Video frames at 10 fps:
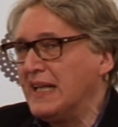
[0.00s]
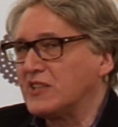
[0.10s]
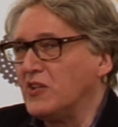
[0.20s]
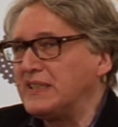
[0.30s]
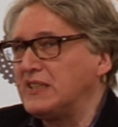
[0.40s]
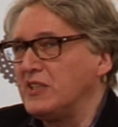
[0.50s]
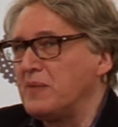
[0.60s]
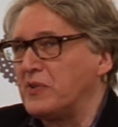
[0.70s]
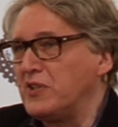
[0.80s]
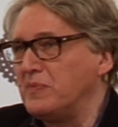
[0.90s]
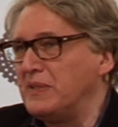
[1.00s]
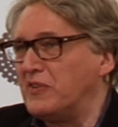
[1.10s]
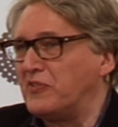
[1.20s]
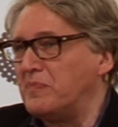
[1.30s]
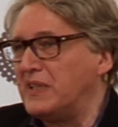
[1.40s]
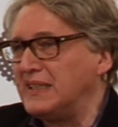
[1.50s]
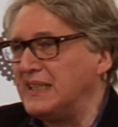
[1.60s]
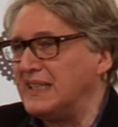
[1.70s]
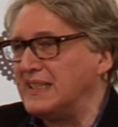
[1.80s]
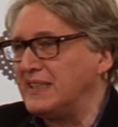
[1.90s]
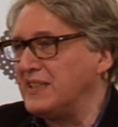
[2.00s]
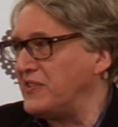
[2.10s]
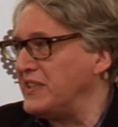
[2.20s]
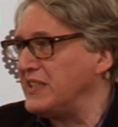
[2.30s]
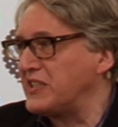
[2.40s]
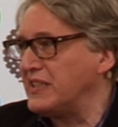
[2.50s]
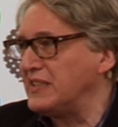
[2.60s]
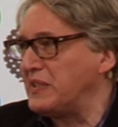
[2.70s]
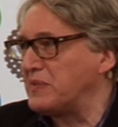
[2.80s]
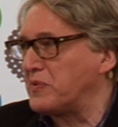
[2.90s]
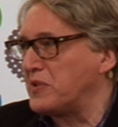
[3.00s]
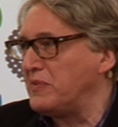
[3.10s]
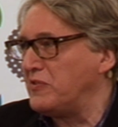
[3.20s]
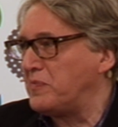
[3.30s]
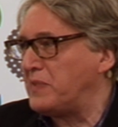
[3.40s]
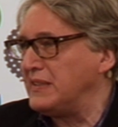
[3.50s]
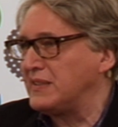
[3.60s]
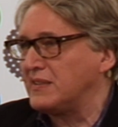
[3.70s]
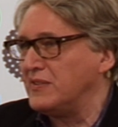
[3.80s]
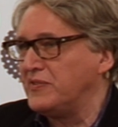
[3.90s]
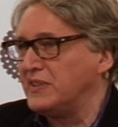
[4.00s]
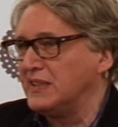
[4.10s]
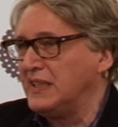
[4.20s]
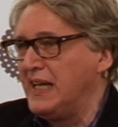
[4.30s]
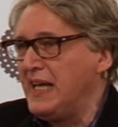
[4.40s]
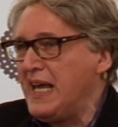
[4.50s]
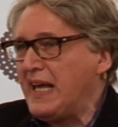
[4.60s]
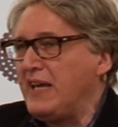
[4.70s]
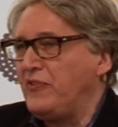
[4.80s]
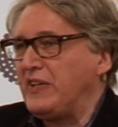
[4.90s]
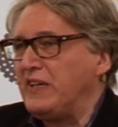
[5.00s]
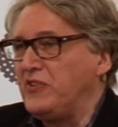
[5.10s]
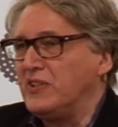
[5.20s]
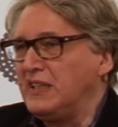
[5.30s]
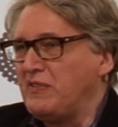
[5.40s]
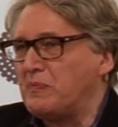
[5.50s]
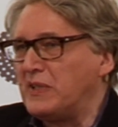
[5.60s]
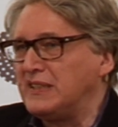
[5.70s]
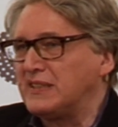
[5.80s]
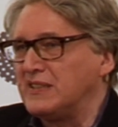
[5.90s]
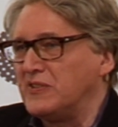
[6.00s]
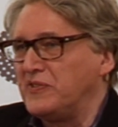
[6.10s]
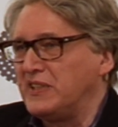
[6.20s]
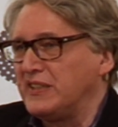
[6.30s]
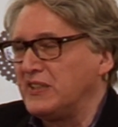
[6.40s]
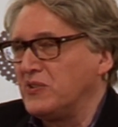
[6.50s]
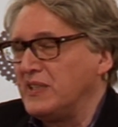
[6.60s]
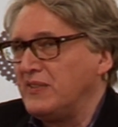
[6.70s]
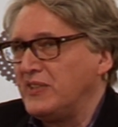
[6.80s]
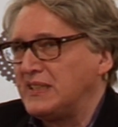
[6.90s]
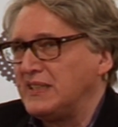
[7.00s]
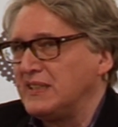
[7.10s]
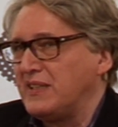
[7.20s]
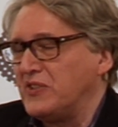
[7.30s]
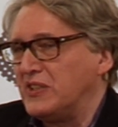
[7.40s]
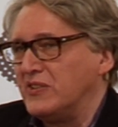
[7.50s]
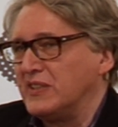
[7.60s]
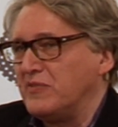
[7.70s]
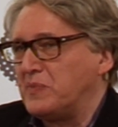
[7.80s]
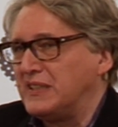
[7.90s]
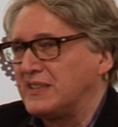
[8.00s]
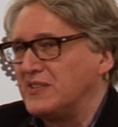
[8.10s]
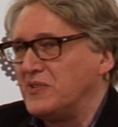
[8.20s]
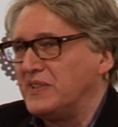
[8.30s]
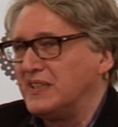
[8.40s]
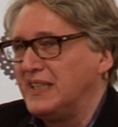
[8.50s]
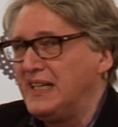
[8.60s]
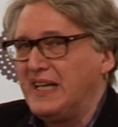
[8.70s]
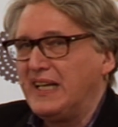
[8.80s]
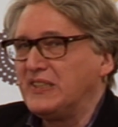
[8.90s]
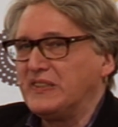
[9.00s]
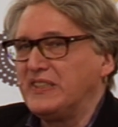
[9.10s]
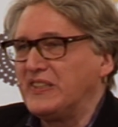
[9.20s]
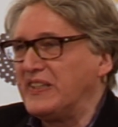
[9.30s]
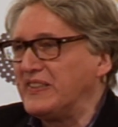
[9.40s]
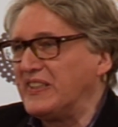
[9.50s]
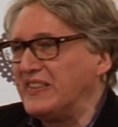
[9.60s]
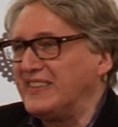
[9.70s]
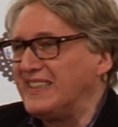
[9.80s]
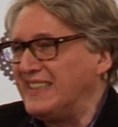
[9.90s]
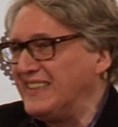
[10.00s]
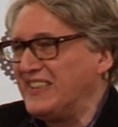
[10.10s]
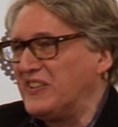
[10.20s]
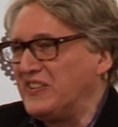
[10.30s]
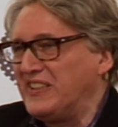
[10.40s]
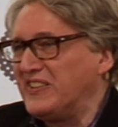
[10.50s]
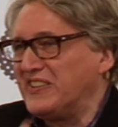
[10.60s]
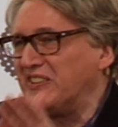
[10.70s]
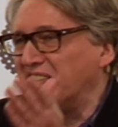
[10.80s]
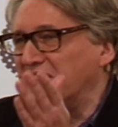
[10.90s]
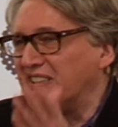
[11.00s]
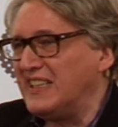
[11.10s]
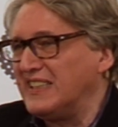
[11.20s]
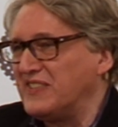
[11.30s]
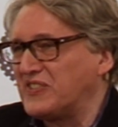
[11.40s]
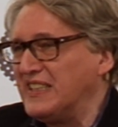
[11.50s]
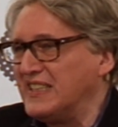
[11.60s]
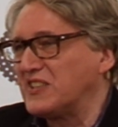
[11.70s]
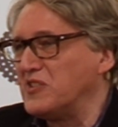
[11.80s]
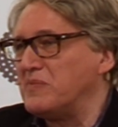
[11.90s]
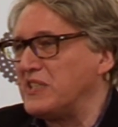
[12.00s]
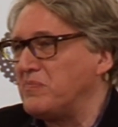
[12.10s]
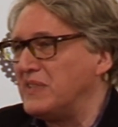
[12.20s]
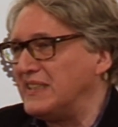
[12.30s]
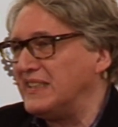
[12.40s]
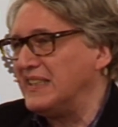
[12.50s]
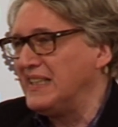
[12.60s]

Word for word: So it's not a problem of money and under financial, it's a problem of political will. If you have a political will, you do everything. If you don't have political will, you can have so much money,